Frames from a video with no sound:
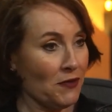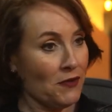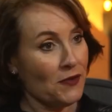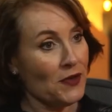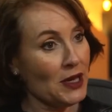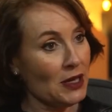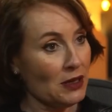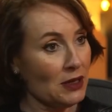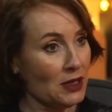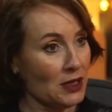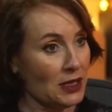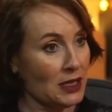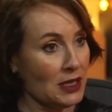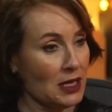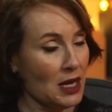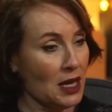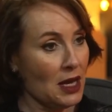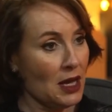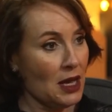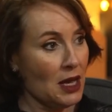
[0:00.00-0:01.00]
it
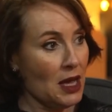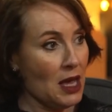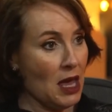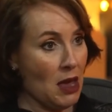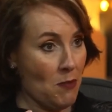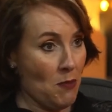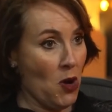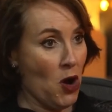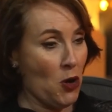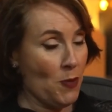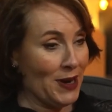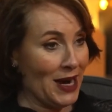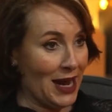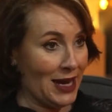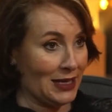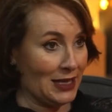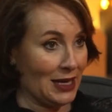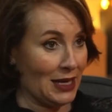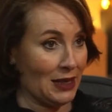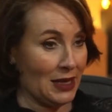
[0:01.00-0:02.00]
feels
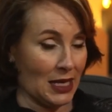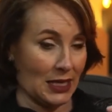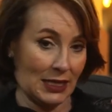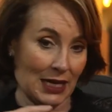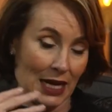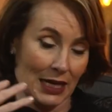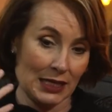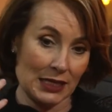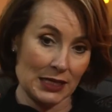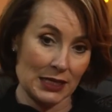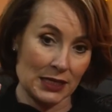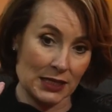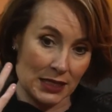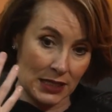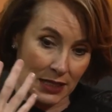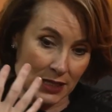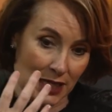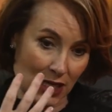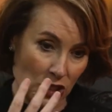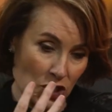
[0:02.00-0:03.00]
immobilizing. There's like
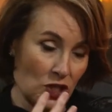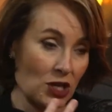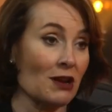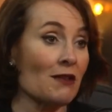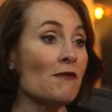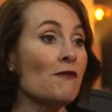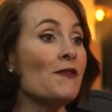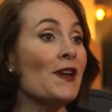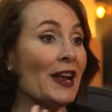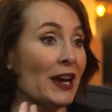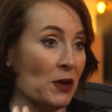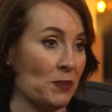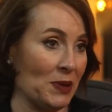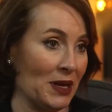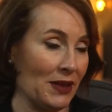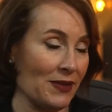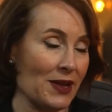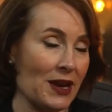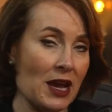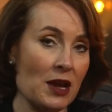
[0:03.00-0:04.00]
such an
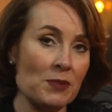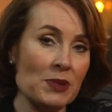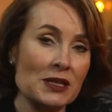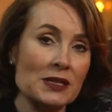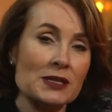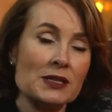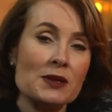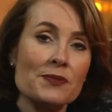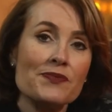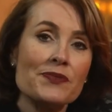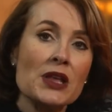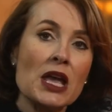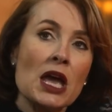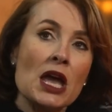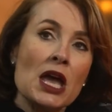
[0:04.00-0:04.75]
enveloping that happens.